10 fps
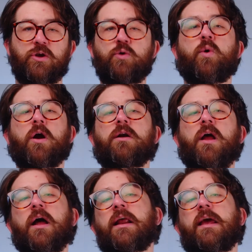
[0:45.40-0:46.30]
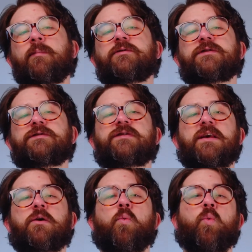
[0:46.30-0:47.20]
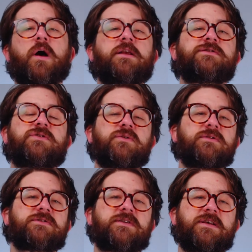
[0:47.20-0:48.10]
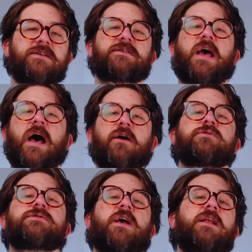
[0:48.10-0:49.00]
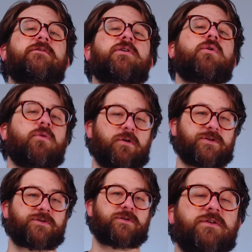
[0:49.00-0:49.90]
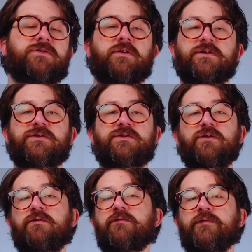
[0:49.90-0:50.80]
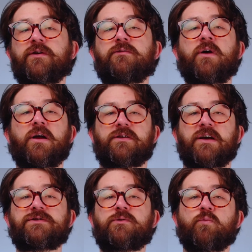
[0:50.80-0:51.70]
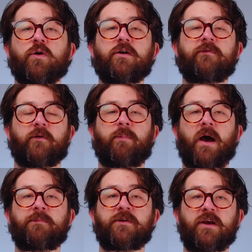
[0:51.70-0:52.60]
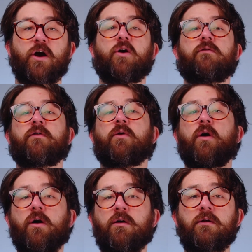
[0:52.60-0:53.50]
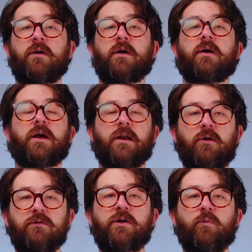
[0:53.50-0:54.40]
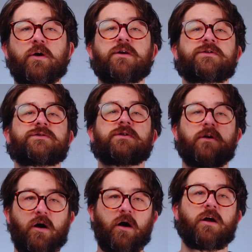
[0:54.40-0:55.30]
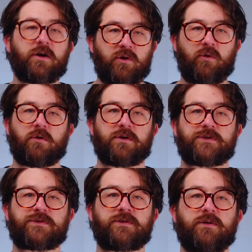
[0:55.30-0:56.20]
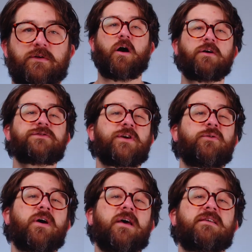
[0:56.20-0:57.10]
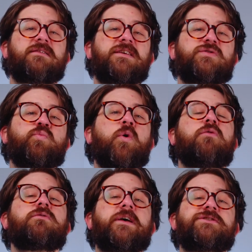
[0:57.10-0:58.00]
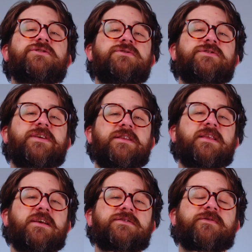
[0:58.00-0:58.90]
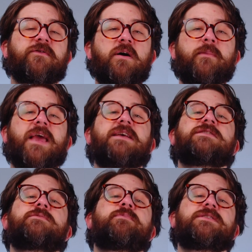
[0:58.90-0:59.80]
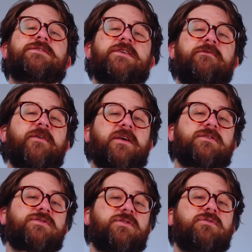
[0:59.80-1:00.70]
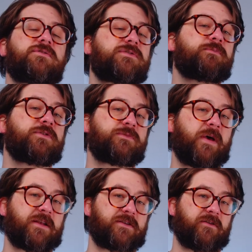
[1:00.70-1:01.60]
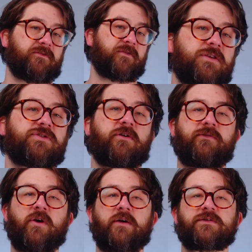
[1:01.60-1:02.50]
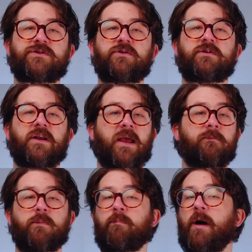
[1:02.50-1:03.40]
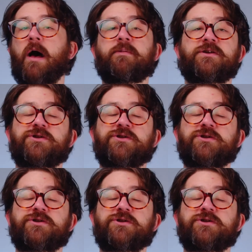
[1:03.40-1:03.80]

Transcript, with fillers: You are not able to see what a student sees outside of a course. So this student view doesn't work for Populi overall. It only works on a course. Also, this won't let you see things from a specific student's perspective. So if you have a student named Bobby